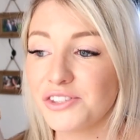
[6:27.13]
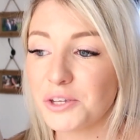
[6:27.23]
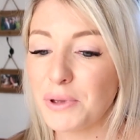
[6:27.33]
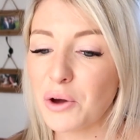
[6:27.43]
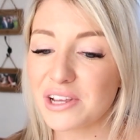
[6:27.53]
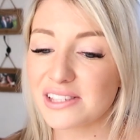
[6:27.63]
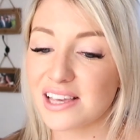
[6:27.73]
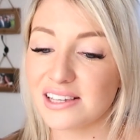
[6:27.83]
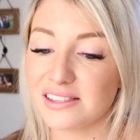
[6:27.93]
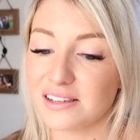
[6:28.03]
to be honest,
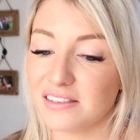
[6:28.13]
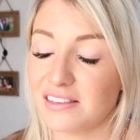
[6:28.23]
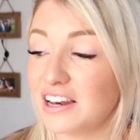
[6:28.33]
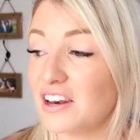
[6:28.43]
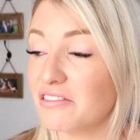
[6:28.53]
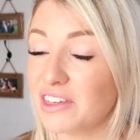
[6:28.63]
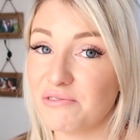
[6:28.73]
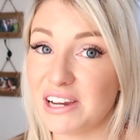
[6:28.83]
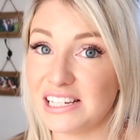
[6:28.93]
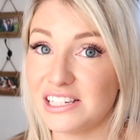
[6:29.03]
there's they're nothing
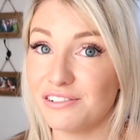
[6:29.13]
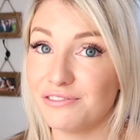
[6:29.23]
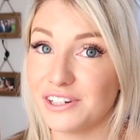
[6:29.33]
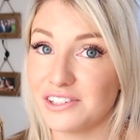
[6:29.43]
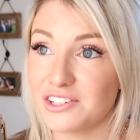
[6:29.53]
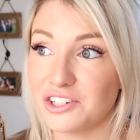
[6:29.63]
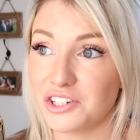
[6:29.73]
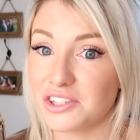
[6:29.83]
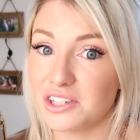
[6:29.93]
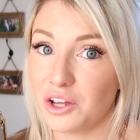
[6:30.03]
really different to
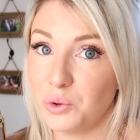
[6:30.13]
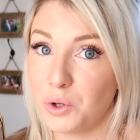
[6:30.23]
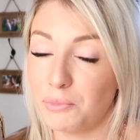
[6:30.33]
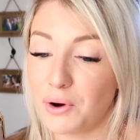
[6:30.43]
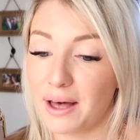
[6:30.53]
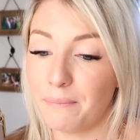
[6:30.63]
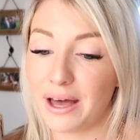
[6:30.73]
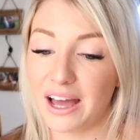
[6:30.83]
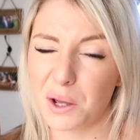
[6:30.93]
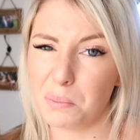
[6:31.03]
just a normal handbag,